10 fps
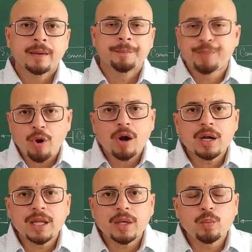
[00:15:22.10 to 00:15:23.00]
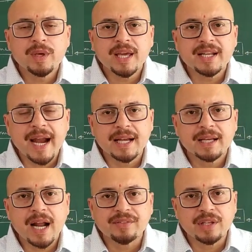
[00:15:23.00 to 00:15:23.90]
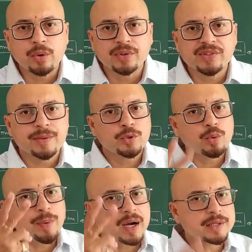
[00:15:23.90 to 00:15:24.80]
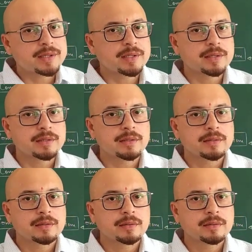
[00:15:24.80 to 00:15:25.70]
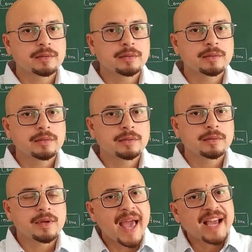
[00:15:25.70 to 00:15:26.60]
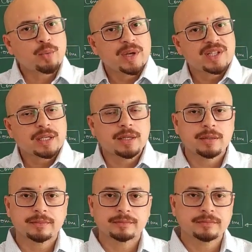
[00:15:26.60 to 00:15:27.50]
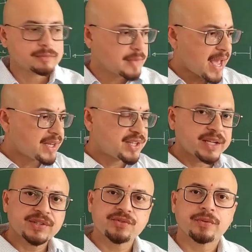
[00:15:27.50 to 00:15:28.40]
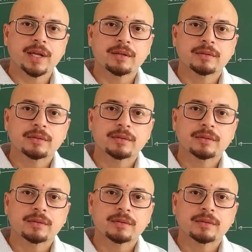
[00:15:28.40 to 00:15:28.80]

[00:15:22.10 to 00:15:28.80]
Broadly, we can categorize ecosystem two parts: aquatic and terrestrial.